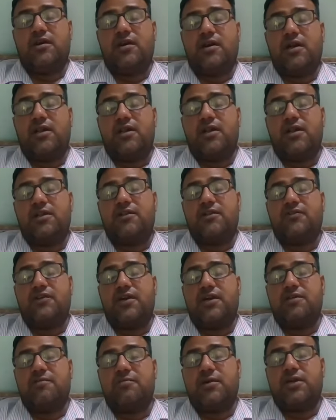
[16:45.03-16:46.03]

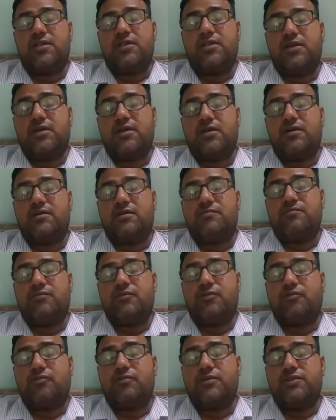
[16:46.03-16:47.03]
identified by the
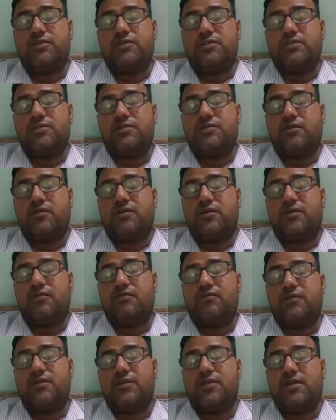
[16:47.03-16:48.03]
formations
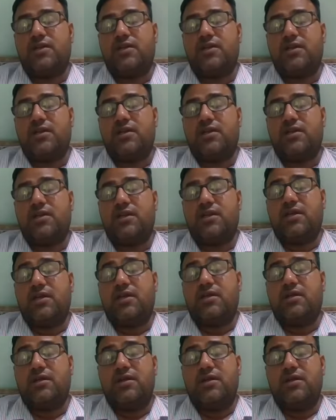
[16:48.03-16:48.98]
of a Duncan layer